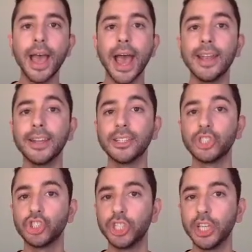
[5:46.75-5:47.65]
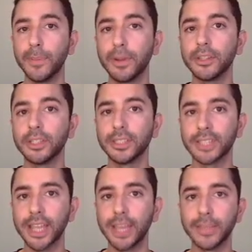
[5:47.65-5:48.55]
and it is cheaper to
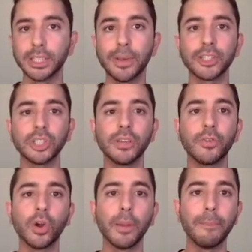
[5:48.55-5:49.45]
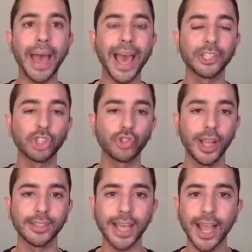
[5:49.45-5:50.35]
send them, especially for batch
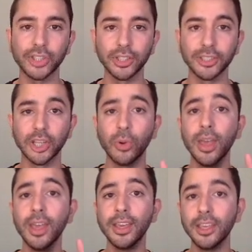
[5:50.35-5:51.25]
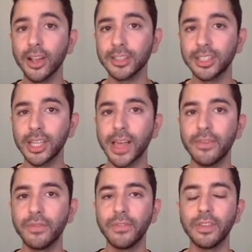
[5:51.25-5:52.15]
transactions. So
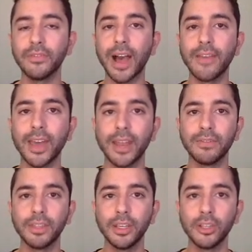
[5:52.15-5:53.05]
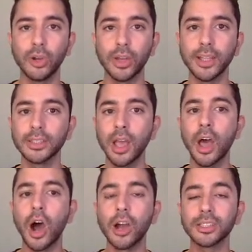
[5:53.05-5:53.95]
ERC-1155 NFT tokens
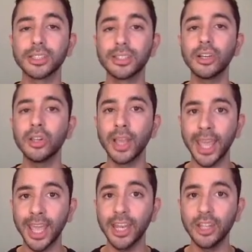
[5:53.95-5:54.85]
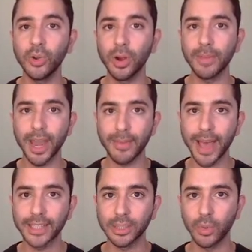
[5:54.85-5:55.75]
are still in your
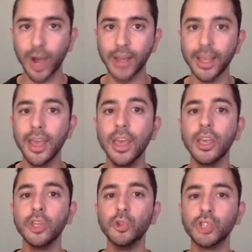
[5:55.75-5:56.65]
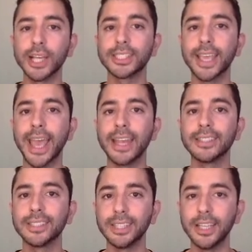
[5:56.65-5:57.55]
MetaMask wallet. You just
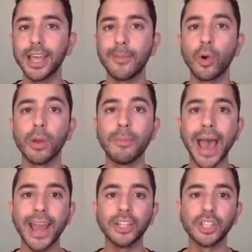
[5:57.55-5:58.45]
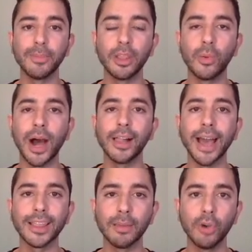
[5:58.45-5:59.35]
can't see them or manage them in the
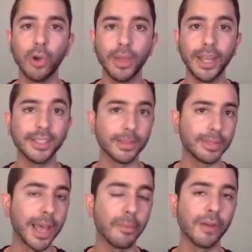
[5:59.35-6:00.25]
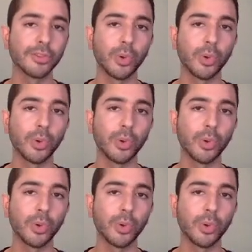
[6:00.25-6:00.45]
wallet at the moment in September of